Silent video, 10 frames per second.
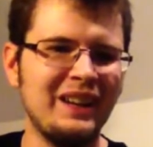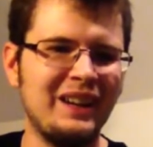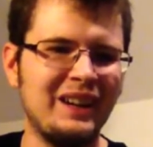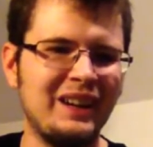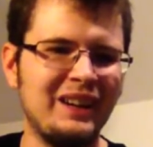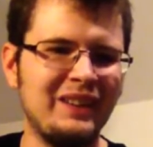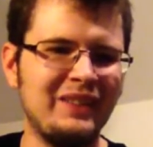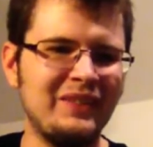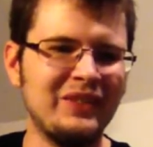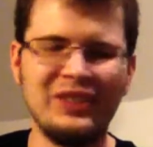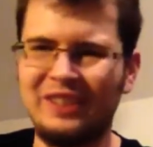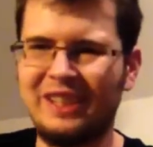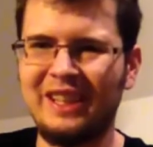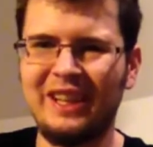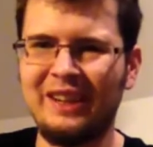Yeah,
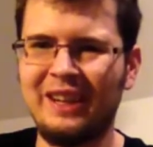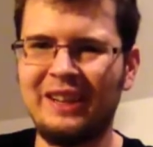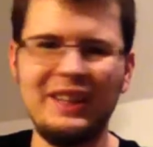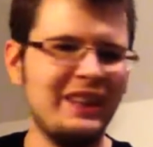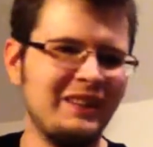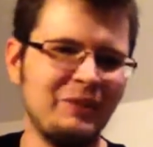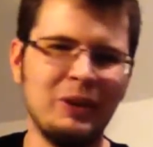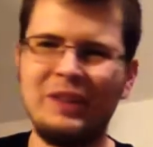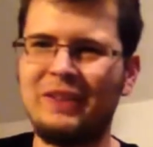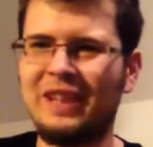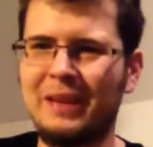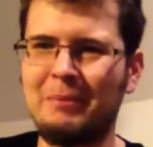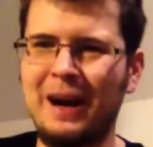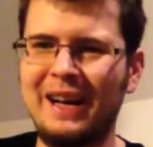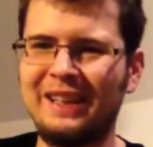and it wasn't even, like,
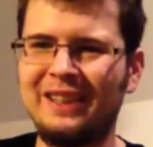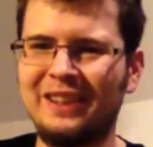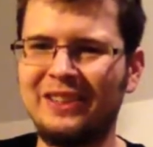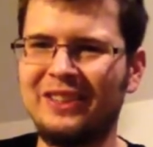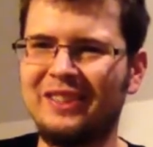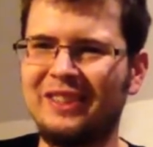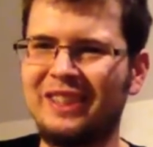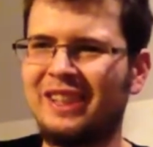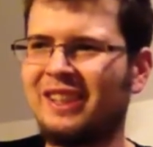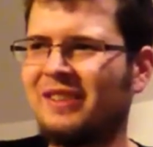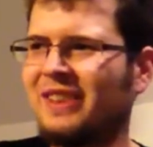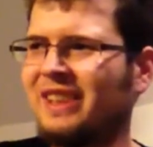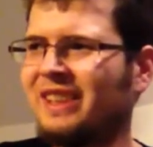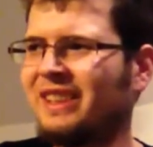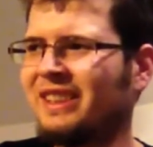my console. I'm like, oh,
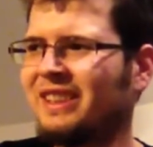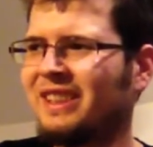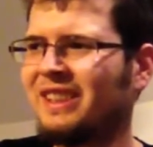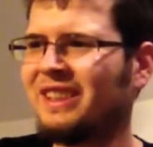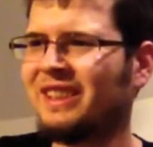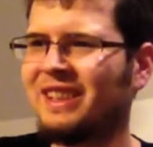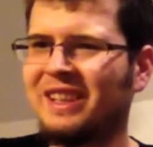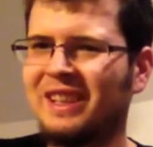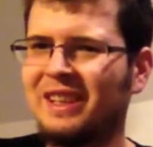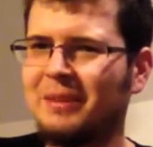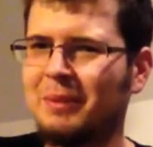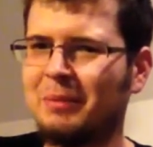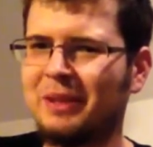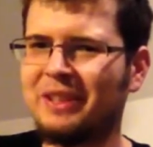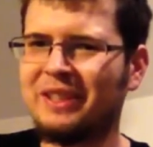man, my
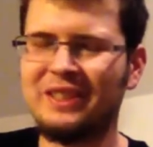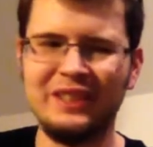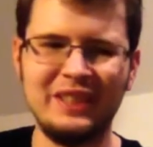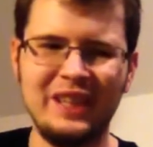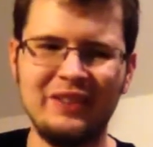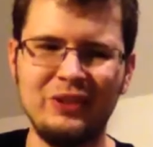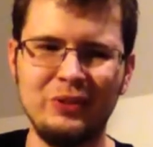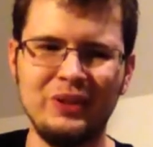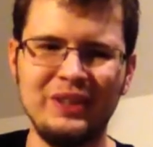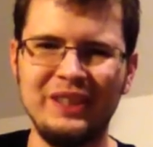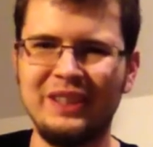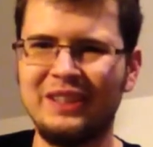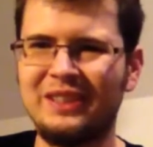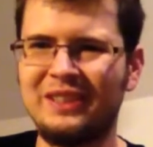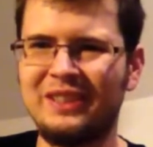PlayStation doesn't have the joystick.
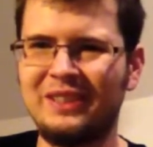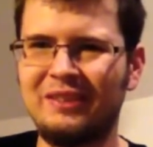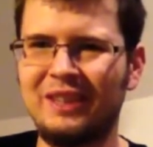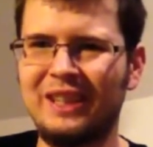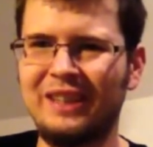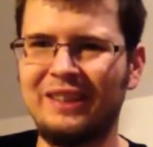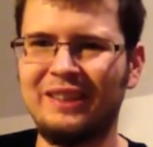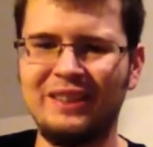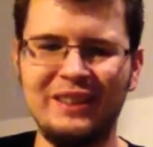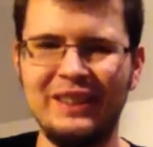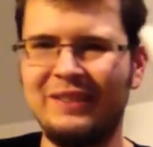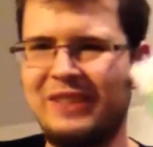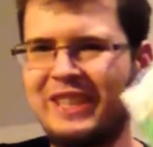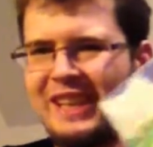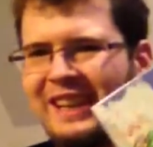That's, wow.
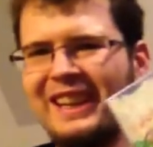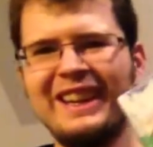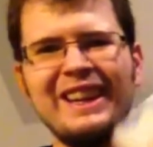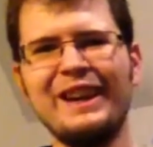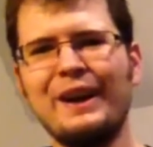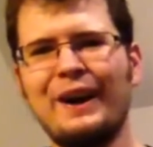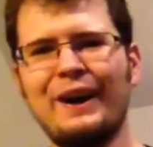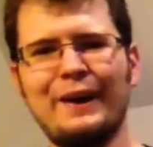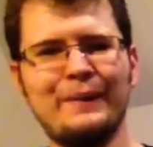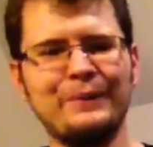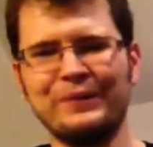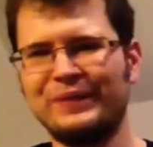But, yeah, I'm